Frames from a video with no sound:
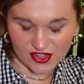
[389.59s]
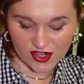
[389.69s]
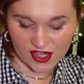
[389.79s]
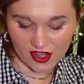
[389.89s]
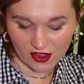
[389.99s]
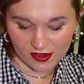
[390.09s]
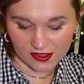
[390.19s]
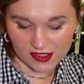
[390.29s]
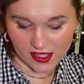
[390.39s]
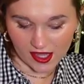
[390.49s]

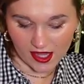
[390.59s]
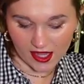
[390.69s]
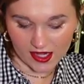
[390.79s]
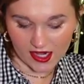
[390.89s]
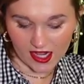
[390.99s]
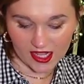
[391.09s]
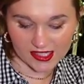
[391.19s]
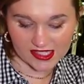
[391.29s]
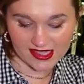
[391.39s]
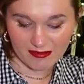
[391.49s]
$30. And
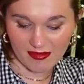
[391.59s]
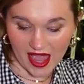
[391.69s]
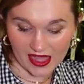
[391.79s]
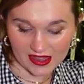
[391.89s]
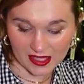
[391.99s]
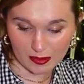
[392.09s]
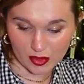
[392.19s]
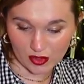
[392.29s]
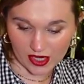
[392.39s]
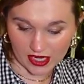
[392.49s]
it's the matte
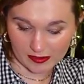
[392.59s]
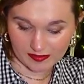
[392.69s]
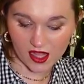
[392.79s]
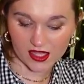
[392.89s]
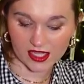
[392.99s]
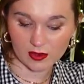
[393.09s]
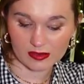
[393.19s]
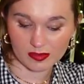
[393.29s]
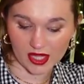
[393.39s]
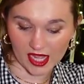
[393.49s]
lip cream, a
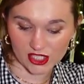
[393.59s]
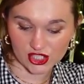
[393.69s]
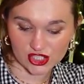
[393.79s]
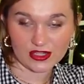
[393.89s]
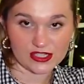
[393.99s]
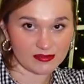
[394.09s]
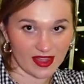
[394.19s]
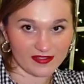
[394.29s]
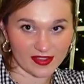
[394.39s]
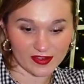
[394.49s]
liquid blush, which is
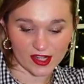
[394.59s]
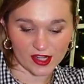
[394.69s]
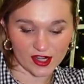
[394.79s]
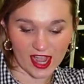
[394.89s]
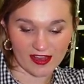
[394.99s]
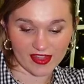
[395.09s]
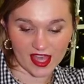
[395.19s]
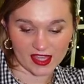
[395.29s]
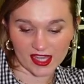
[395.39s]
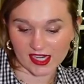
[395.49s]
my favorite color. I have
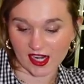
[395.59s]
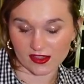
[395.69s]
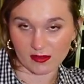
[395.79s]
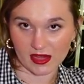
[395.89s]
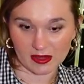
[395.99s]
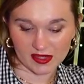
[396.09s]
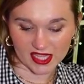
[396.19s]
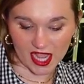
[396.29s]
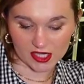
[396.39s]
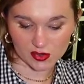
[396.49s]
that in, like, not the mini, but
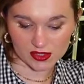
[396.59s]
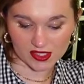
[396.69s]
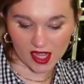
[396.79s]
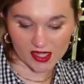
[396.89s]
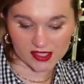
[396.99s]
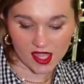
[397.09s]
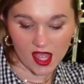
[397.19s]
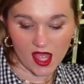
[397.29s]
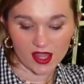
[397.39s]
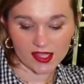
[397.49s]
the actual size.
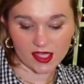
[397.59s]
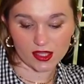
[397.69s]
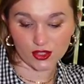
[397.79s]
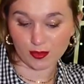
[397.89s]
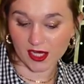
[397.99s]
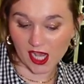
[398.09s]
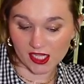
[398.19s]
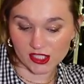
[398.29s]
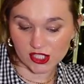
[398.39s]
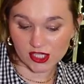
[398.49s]
The
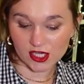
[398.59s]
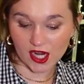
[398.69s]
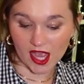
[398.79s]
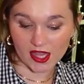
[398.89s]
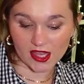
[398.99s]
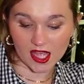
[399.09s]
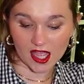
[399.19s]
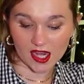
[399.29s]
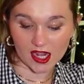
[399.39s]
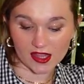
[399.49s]
luminizer, and
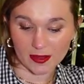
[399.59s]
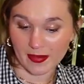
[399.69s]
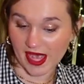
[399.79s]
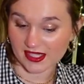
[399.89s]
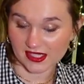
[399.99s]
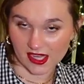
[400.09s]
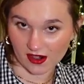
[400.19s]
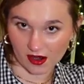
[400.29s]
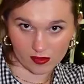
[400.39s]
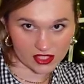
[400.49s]
then the
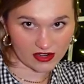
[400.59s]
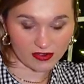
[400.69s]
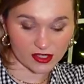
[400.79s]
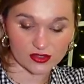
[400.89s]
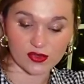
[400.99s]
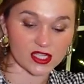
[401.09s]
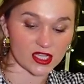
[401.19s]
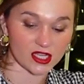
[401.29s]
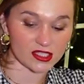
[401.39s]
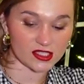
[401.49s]
mascara, which I've heard is really
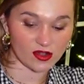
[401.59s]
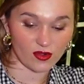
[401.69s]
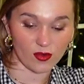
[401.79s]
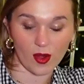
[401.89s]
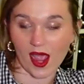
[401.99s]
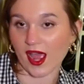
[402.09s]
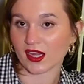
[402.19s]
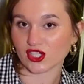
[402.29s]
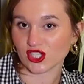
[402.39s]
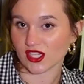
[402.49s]
good. So I
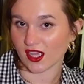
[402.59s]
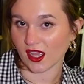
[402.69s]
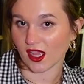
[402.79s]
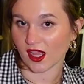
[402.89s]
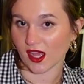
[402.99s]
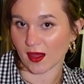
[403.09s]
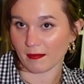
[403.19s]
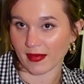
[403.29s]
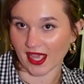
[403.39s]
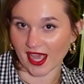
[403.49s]
actually
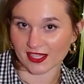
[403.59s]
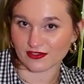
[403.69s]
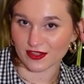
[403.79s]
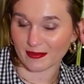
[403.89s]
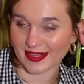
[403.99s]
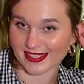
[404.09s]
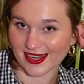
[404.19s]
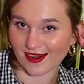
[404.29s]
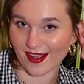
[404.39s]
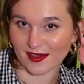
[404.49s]
might ask for the
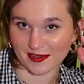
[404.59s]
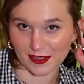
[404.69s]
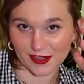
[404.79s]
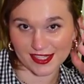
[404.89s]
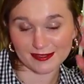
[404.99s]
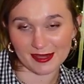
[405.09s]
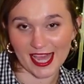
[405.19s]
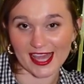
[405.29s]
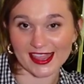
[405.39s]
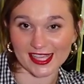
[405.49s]
mascara on my own list, but
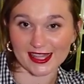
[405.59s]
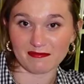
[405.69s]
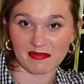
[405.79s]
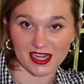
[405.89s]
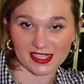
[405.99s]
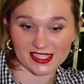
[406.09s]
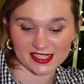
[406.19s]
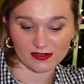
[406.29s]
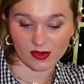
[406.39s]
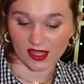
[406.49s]
I think the minis
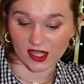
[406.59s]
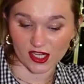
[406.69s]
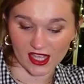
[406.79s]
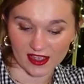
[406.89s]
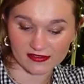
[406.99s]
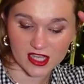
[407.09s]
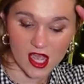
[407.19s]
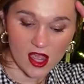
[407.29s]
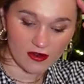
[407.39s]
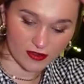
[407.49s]
is a really good gift
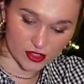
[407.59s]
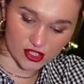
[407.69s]
for a